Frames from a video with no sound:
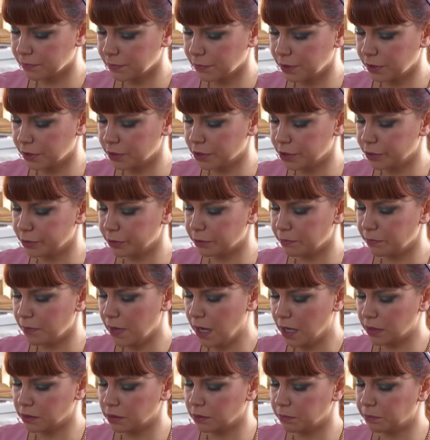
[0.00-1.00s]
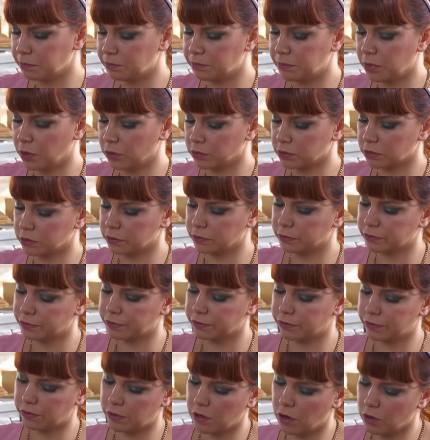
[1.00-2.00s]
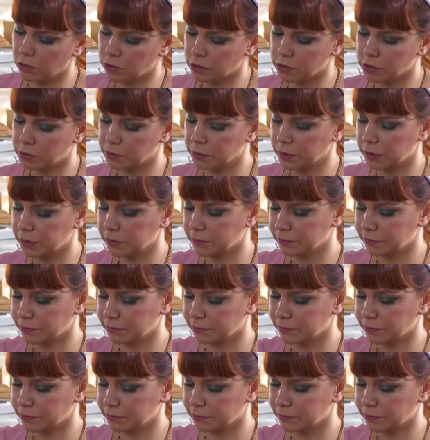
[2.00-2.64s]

Yeah, she was mad as a box of frogs, but...